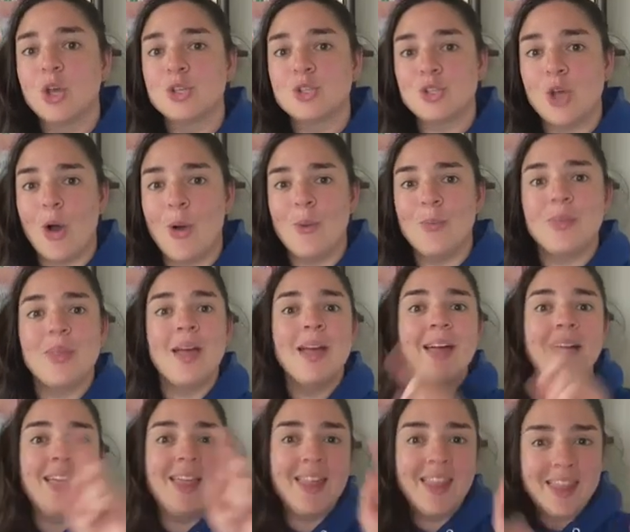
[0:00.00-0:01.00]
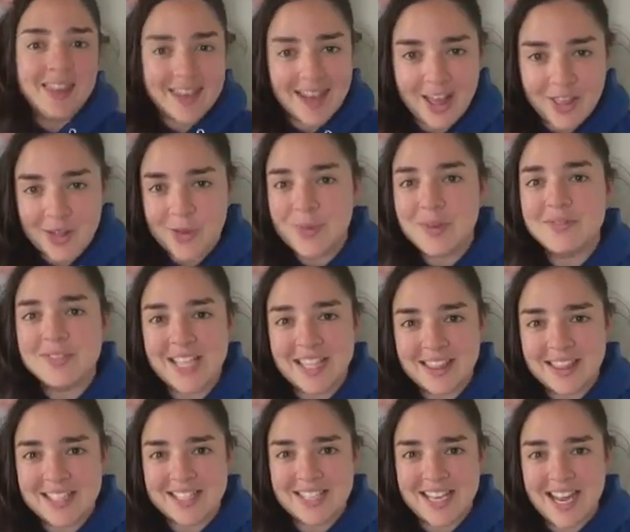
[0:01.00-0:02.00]
So now that we've
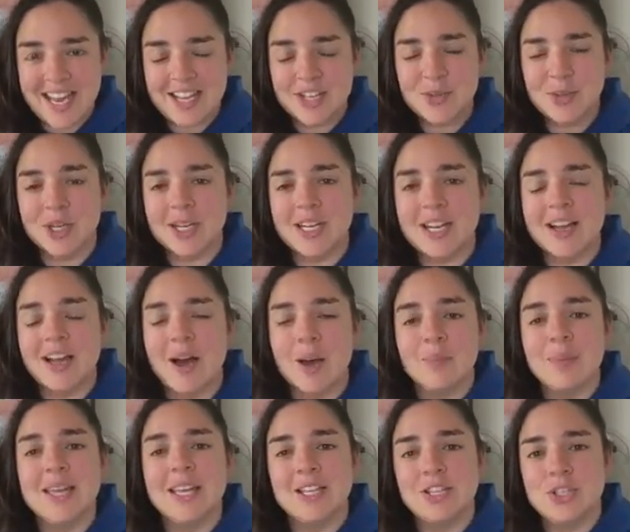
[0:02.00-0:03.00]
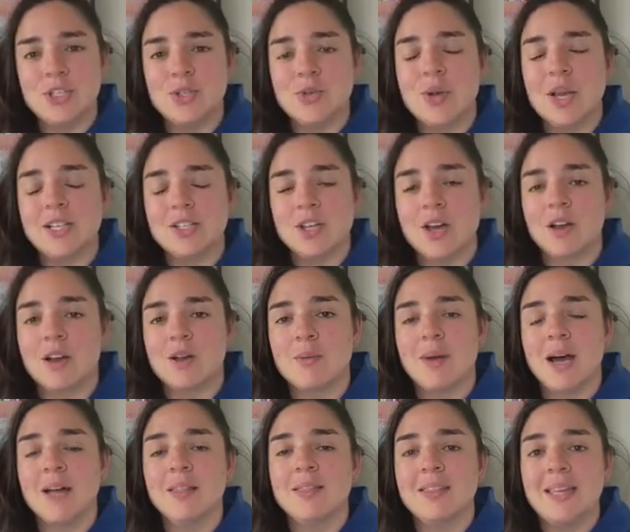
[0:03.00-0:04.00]
set the stage, we're gonna come into and talk
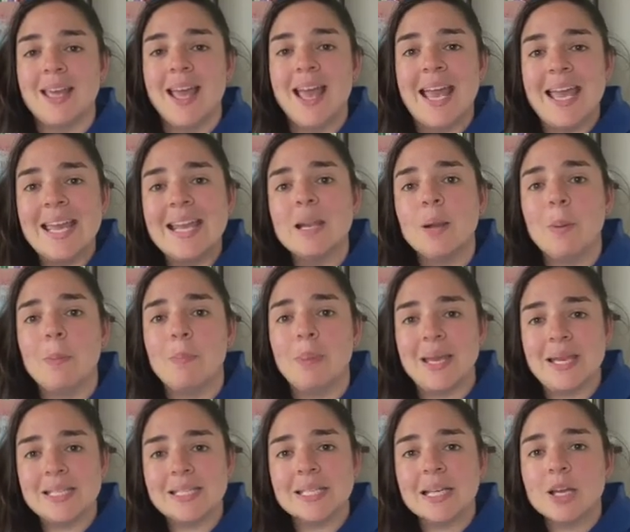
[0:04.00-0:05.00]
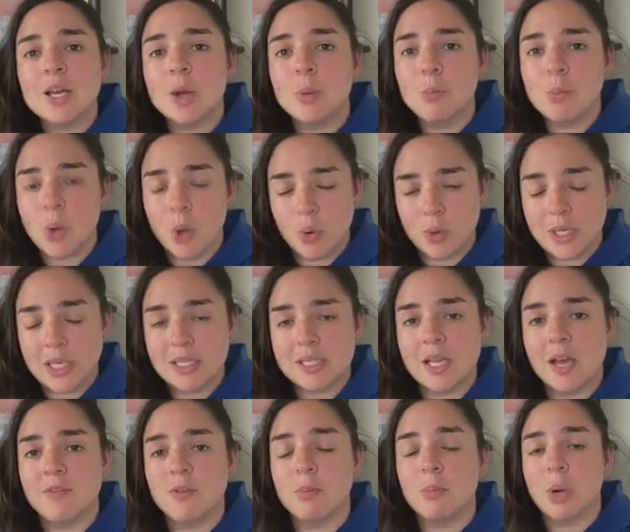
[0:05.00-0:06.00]
about the 8 basic
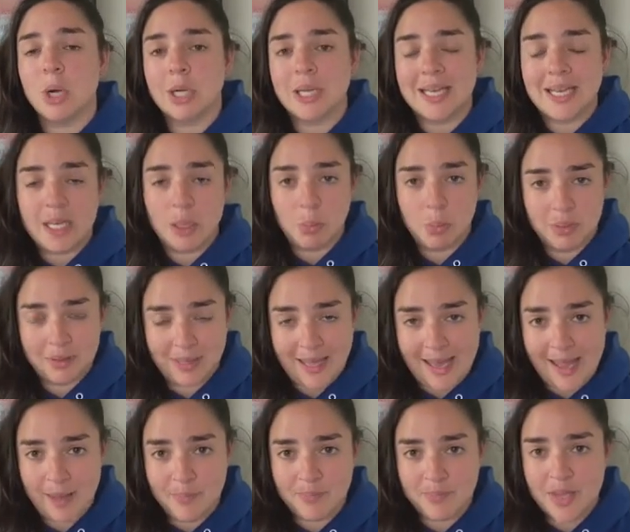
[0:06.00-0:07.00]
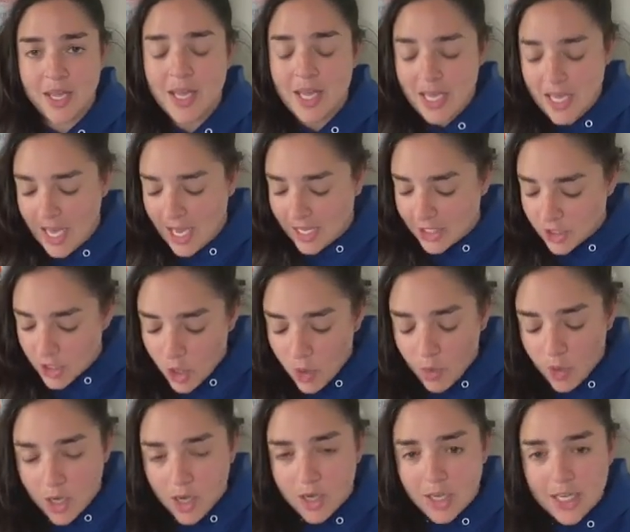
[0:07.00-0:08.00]
components of a marketing plan. And
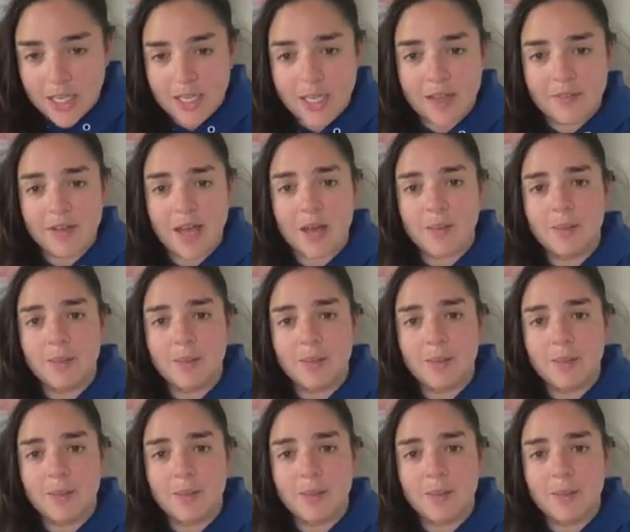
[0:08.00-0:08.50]
don't worry, I've